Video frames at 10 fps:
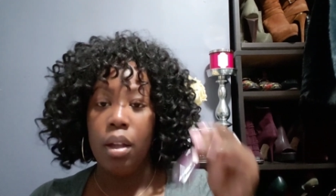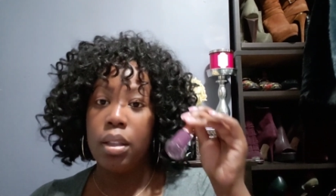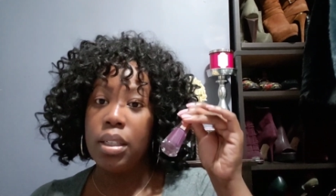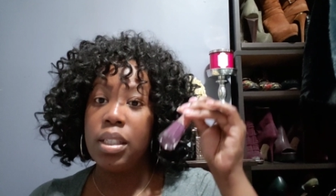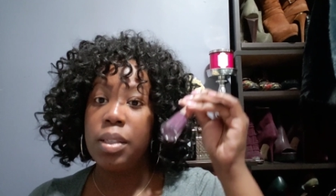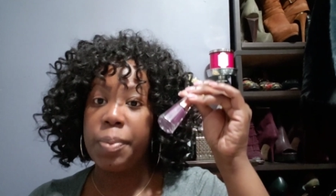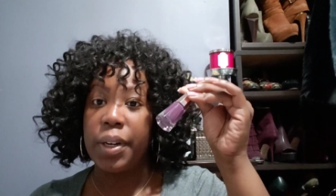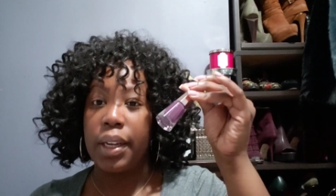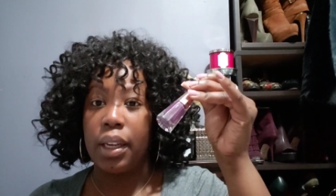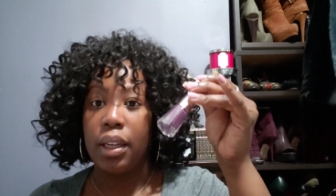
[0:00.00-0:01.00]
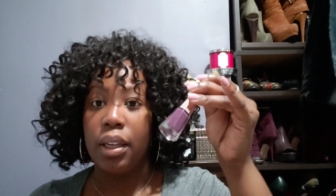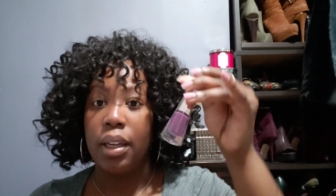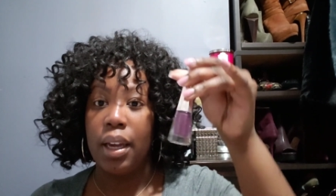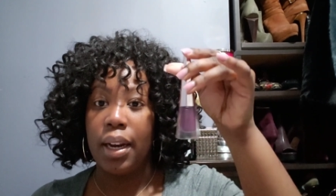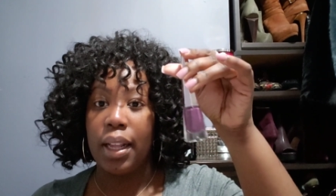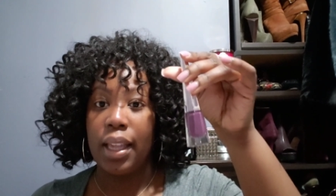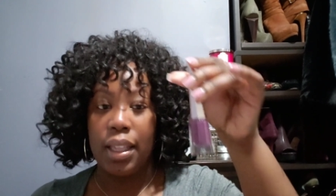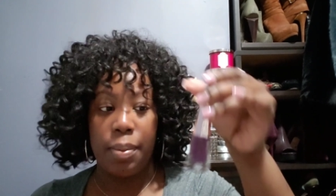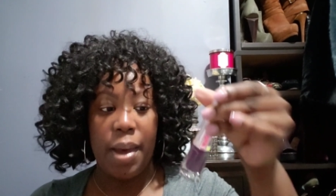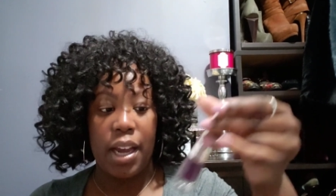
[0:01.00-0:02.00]
This is pretty. And I
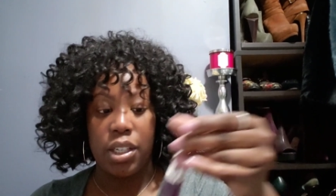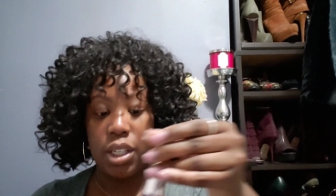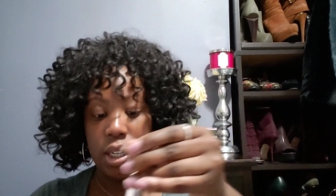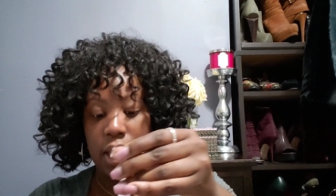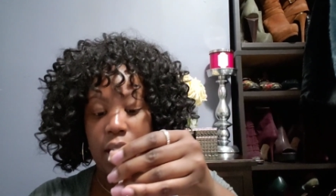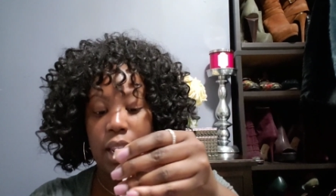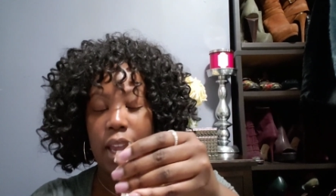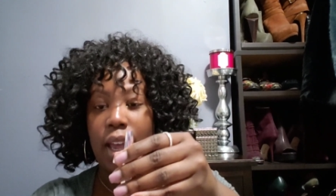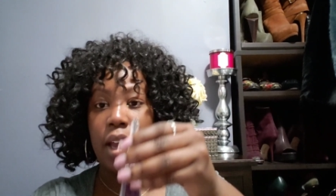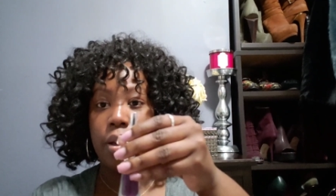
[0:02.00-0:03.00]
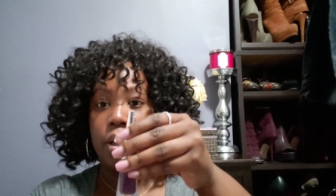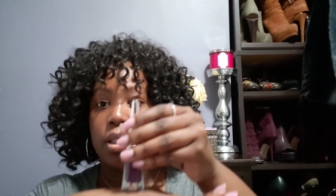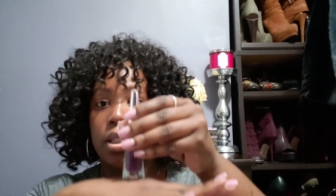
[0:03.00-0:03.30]
like the packaging. Like, I like how you can